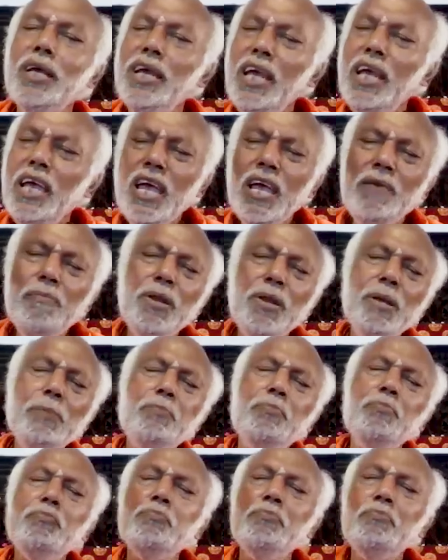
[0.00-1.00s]

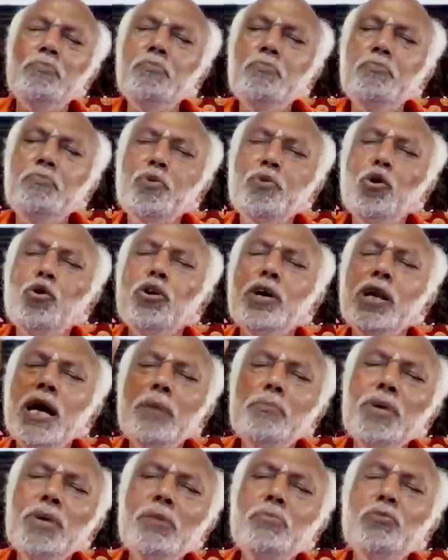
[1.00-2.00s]
every
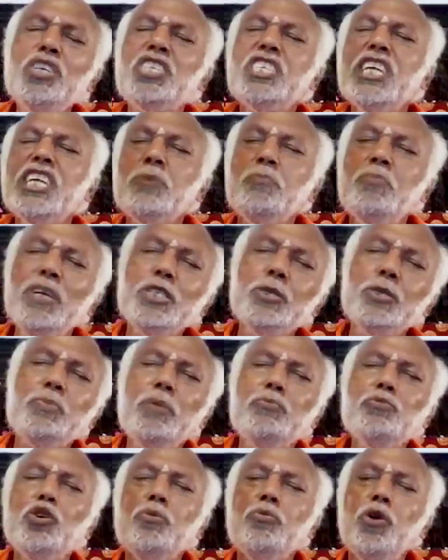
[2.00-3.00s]
programming must take place
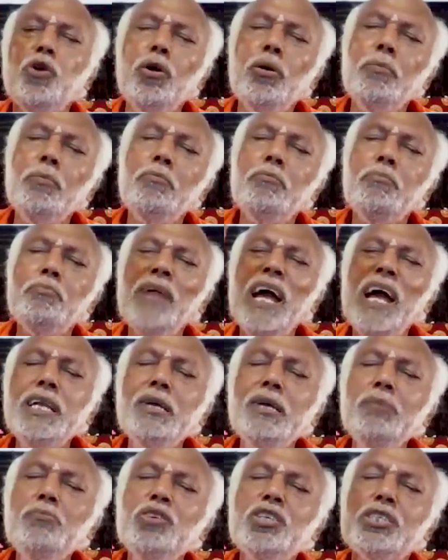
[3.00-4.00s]
from your body.
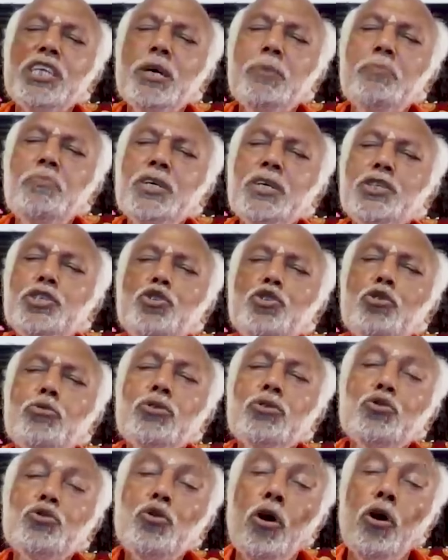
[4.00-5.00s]
Planning must take place in
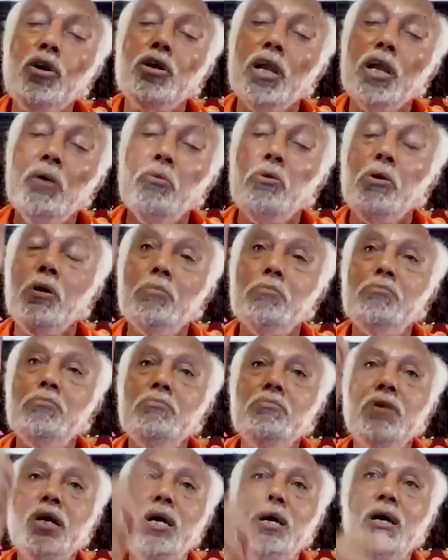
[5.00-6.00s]
your thought level.
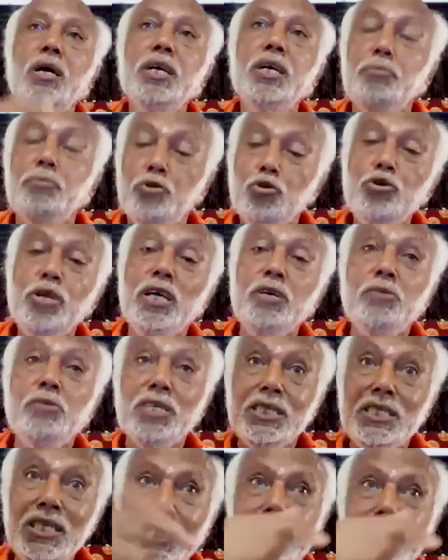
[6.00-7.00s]
If today
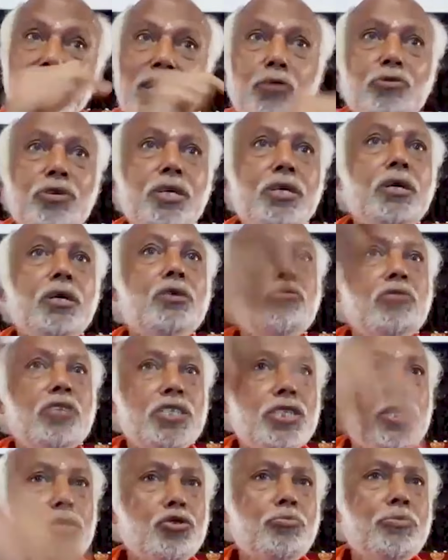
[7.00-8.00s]
you are sitting down here to
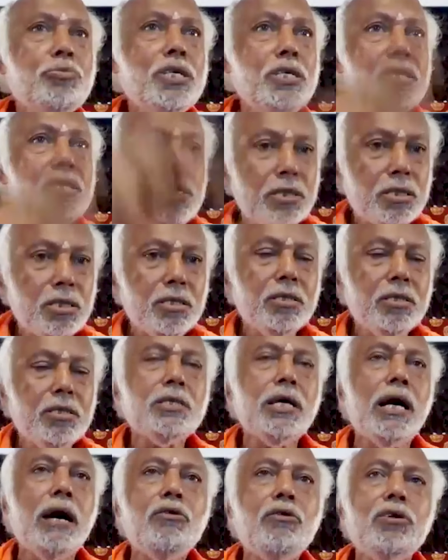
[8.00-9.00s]
listen to me in
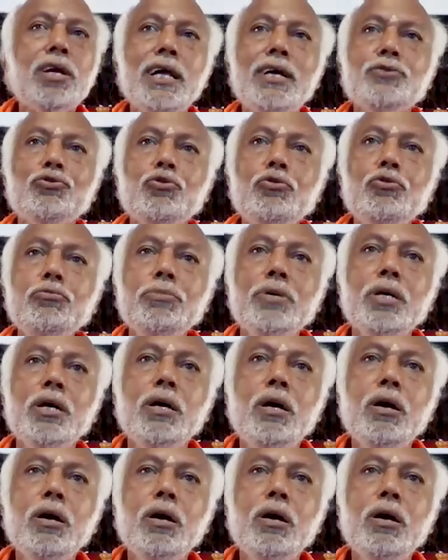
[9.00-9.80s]
this our classroom,